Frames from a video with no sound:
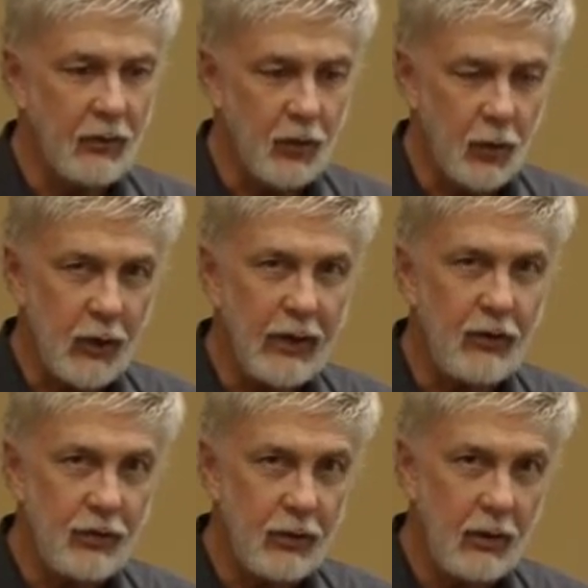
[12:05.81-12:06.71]

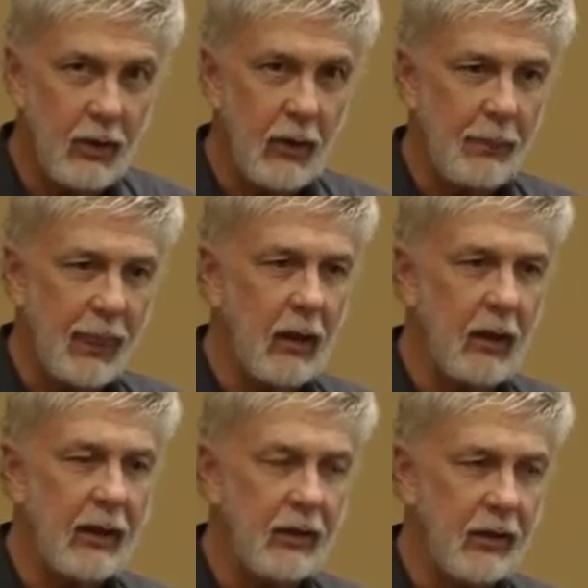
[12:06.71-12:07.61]
duration
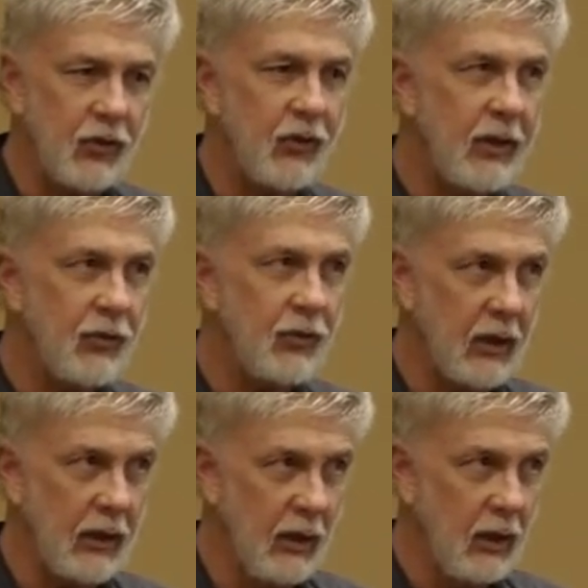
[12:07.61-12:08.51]
and
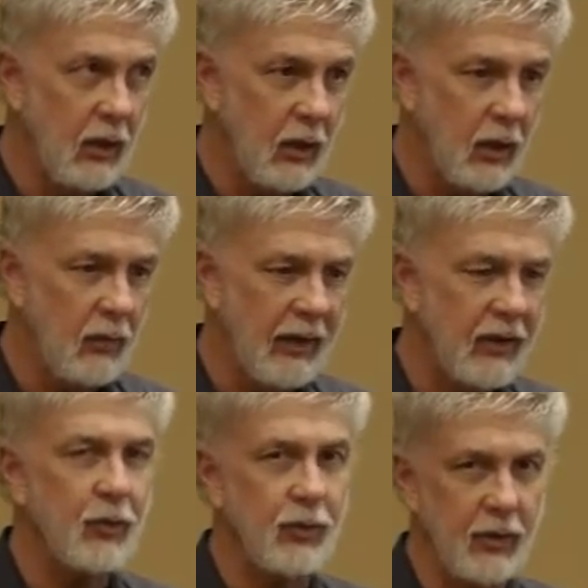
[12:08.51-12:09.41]
intensity of
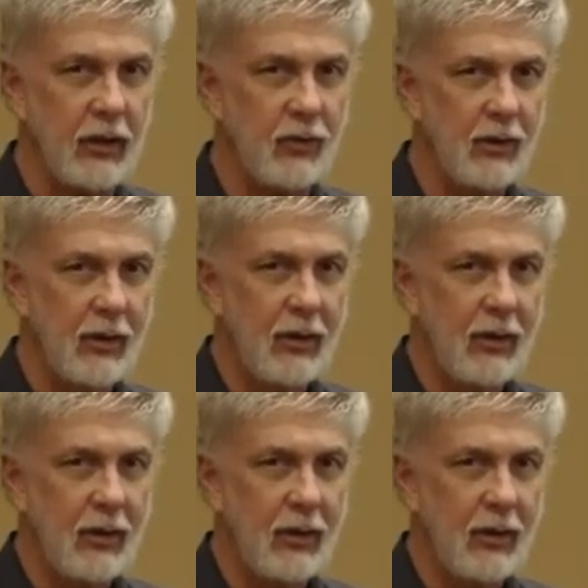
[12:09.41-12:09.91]
exercise.